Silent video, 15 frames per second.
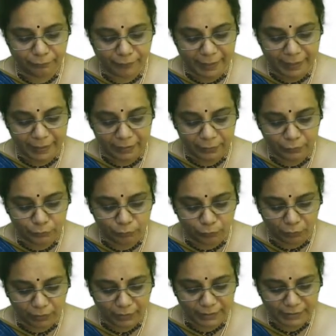Where, to
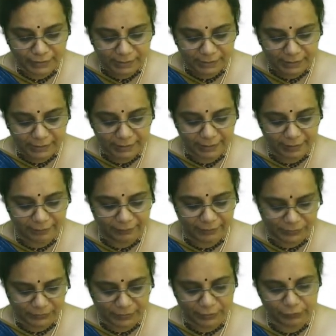what extent can we
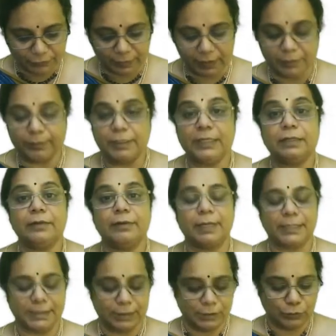stretch fundamental
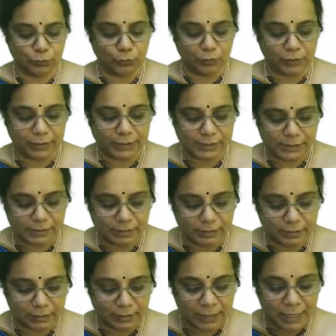rights, and to what
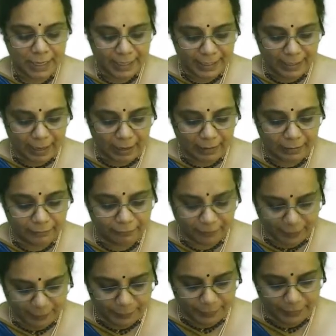extent are
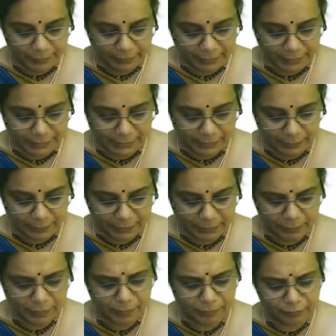fundamental rights
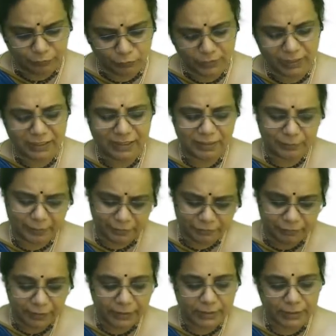limited? But before that, I'll
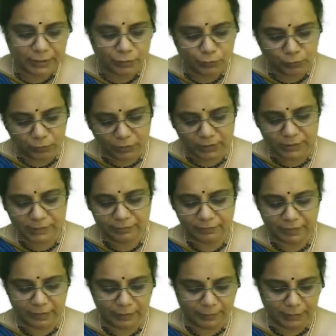briefly tell you what is a
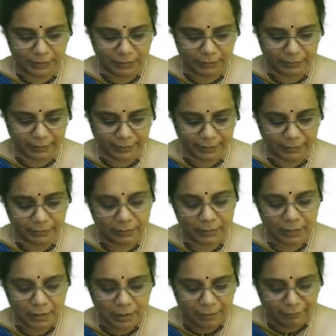fundamental right.
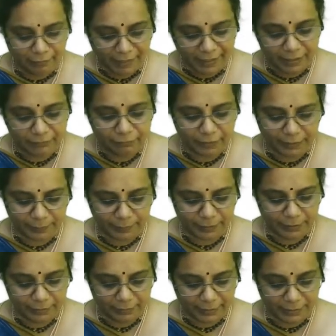Why are
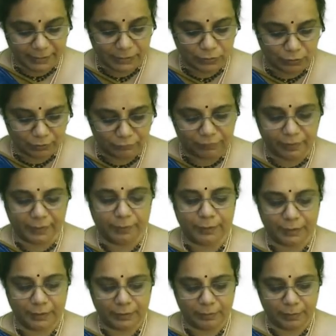fundamental rights called
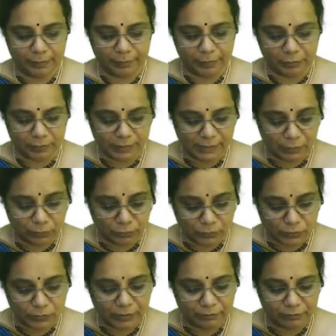fundamental? But because that
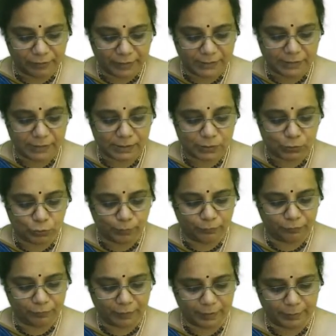also defines the scope
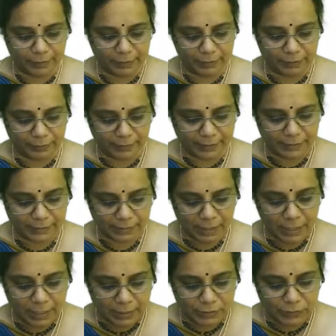of fundamental rights.
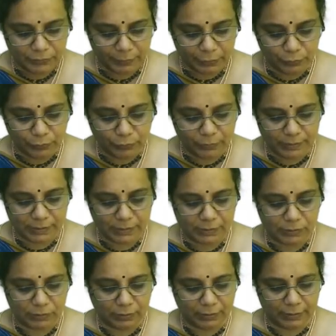So, we're going to
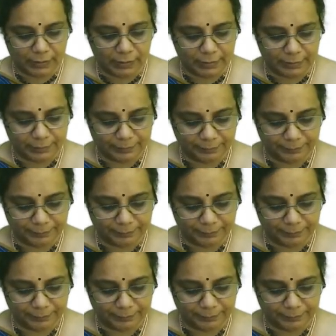discuss all that.